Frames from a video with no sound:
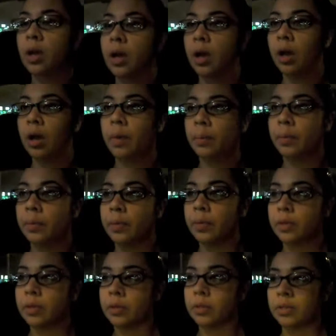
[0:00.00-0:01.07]
Um,
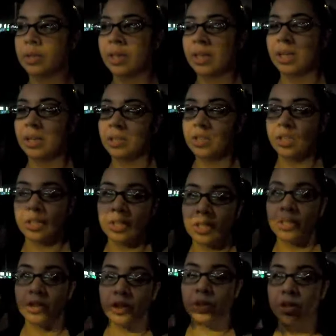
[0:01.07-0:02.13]

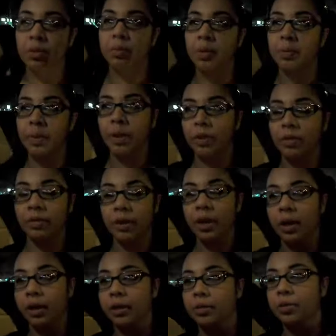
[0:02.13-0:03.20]
that's just simply a matter of like
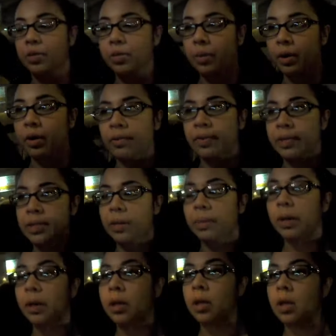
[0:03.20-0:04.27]
I swear I have
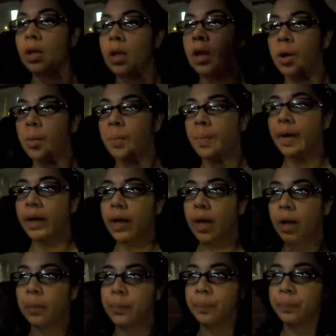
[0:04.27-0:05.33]
insomnia. But
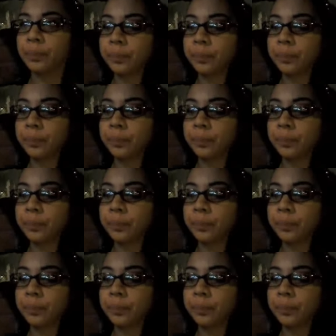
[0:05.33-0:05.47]
um,